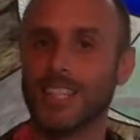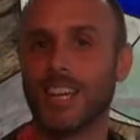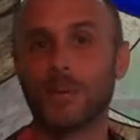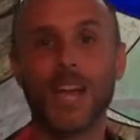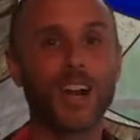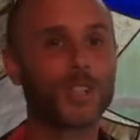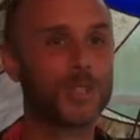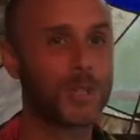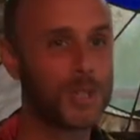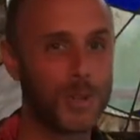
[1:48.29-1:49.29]
And we
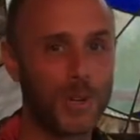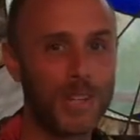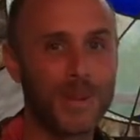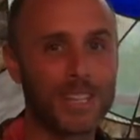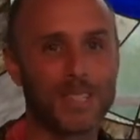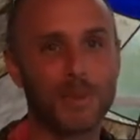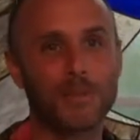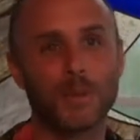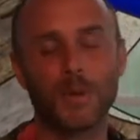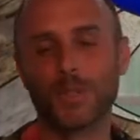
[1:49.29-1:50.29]
actually are joined by some of the
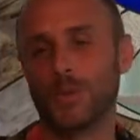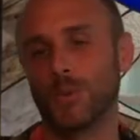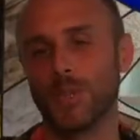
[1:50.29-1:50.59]
folks who